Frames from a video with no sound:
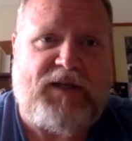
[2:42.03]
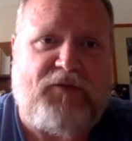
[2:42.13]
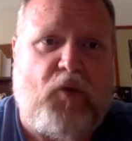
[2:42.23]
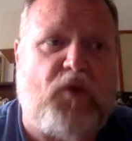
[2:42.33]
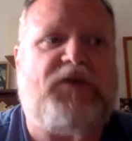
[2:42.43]
and
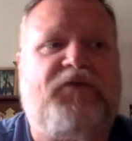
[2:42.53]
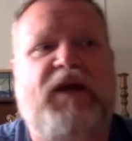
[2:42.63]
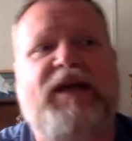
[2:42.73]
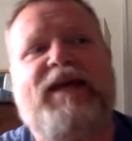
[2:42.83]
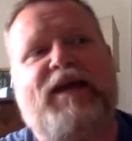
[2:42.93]
of course, if
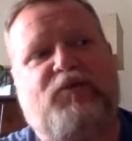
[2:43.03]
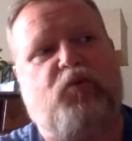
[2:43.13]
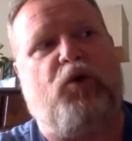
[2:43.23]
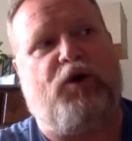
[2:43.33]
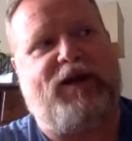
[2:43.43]
I get
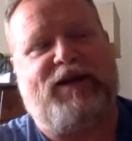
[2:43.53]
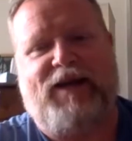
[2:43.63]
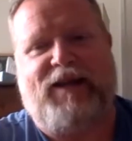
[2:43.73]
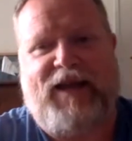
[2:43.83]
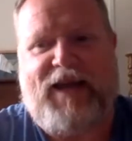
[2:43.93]
work in
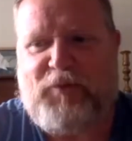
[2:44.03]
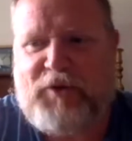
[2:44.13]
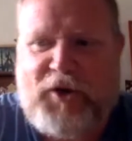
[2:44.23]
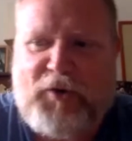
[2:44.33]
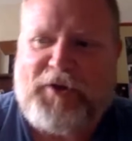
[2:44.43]
LA, I
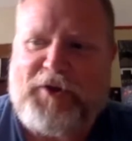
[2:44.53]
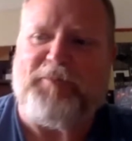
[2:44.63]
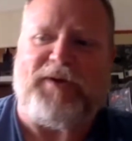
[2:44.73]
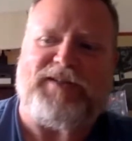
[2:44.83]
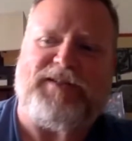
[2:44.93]
would go there.
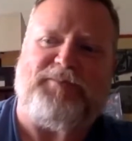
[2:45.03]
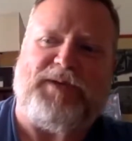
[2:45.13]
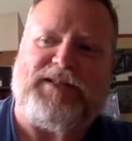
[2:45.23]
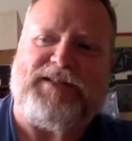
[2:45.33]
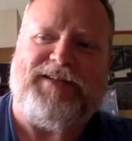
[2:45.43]

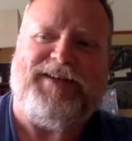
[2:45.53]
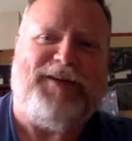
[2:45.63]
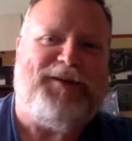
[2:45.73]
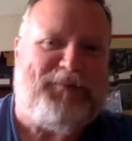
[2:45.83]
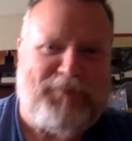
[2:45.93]
But
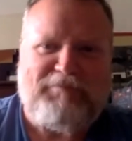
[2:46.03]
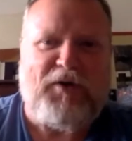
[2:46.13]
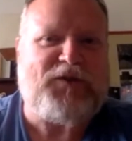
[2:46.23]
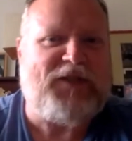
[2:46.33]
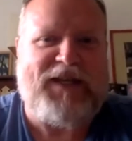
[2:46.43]

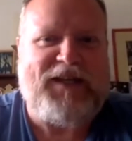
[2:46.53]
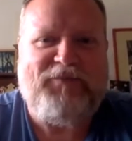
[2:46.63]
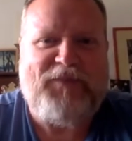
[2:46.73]
mostly,